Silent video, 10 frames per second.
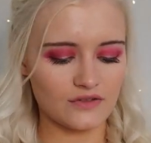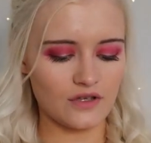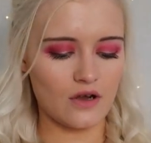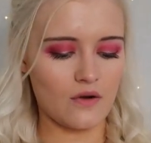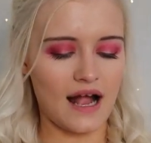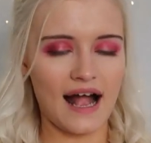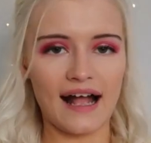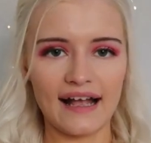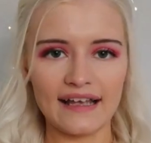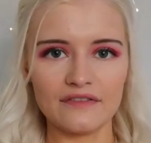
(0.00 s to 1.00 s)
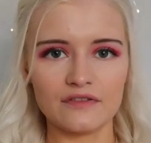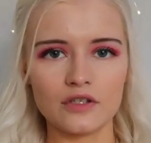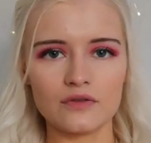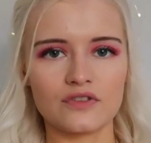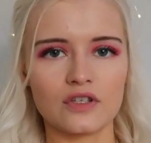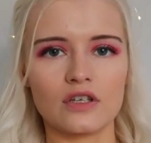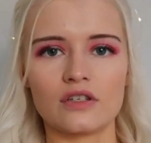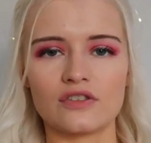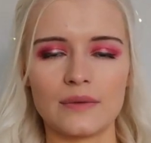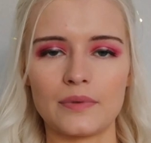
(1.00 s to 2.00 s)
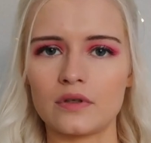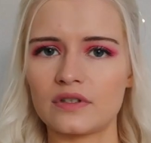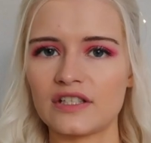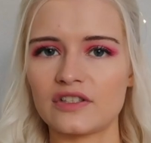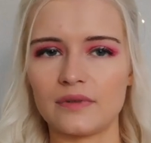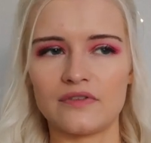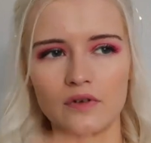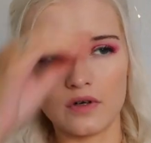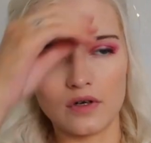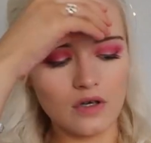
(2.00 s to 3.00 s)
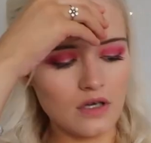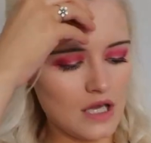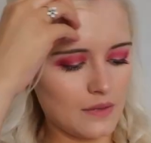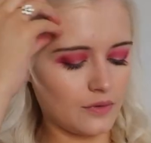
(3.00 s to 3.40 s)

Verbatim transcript: So I've used the shampoo and conditioner before,